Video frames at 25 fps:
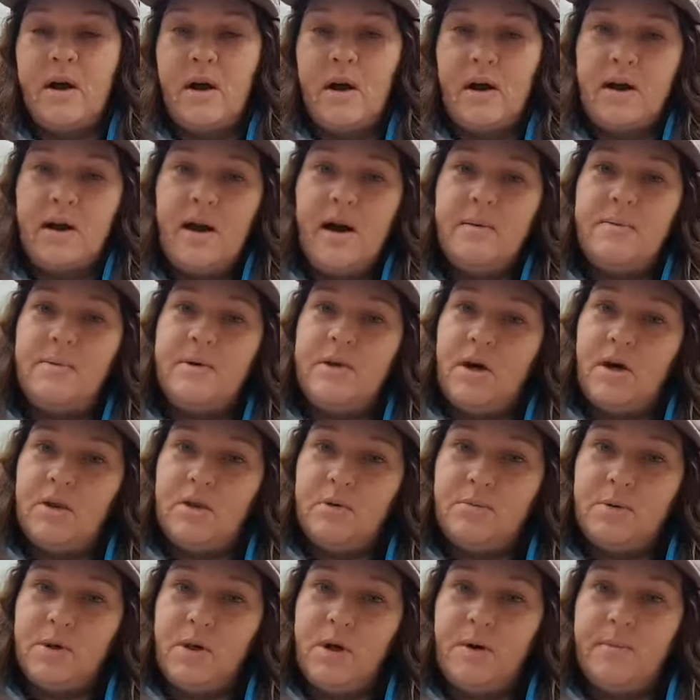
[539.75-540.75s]
I can't put it on
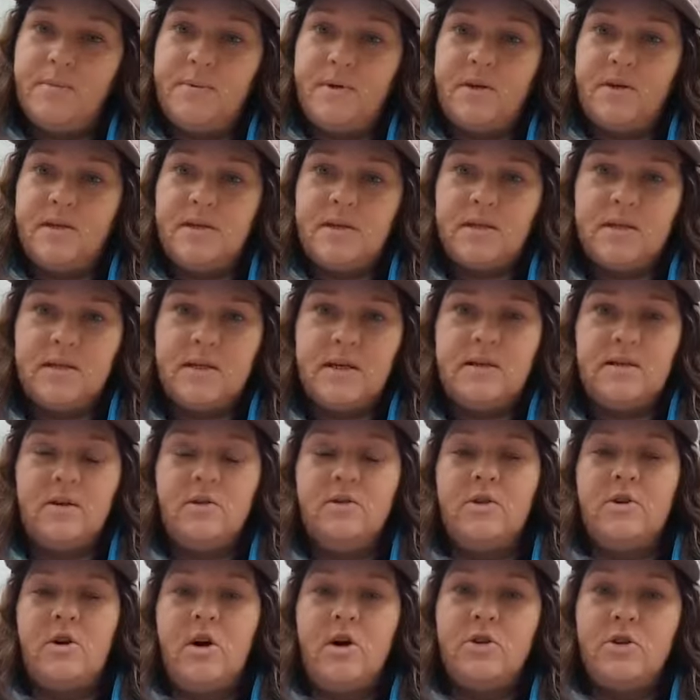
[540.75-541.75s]
the plot because it says
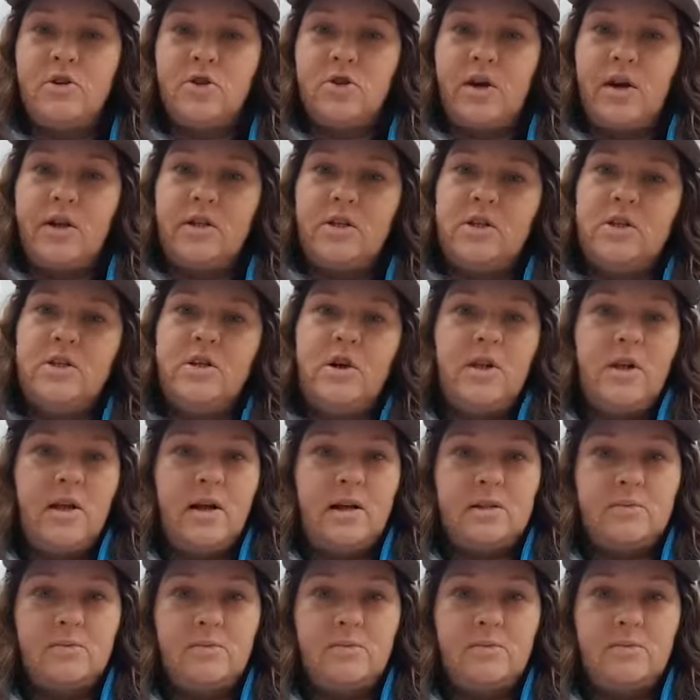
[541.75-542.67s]
on the contract you're not allowed